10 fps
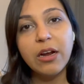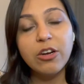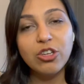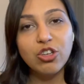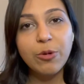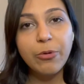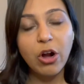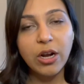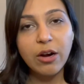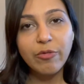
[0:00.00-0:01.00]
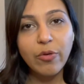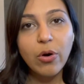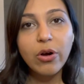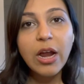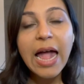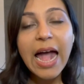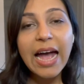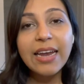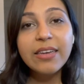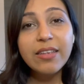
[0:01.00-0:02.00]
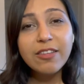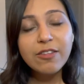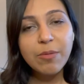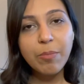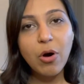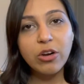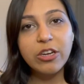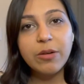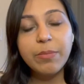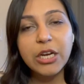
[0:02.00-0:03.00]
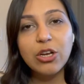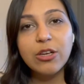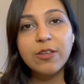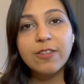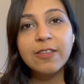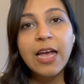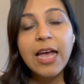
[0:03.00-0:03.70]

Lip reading: a digital product for. And this is important because